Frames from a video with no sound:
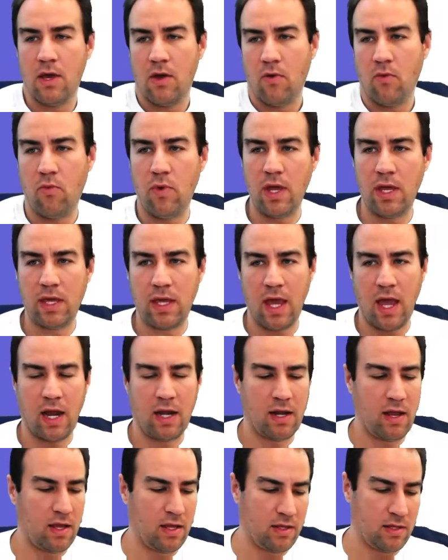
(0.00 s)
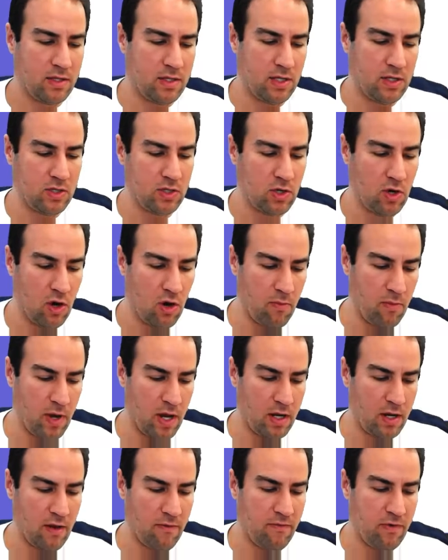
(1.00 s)
we can
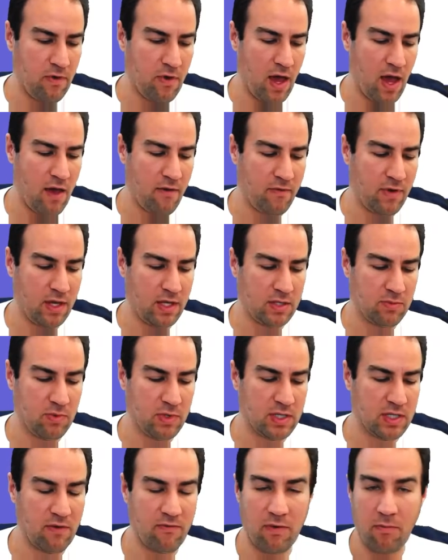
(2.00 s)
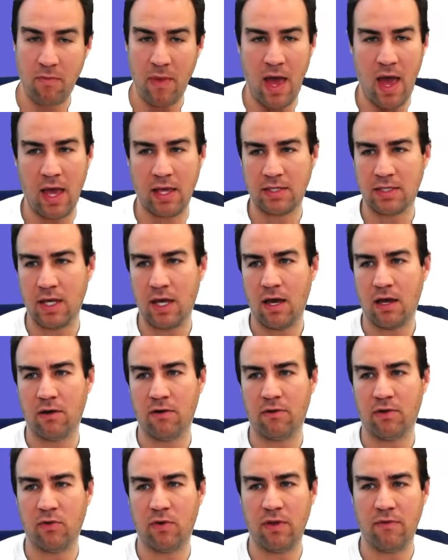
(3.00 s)
determine, if you have a specific mass, say
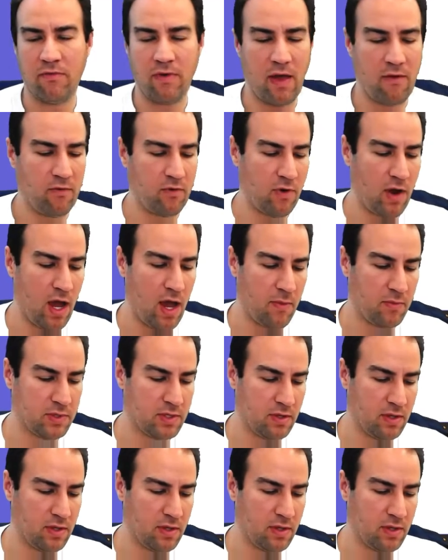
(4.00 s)
125 grams in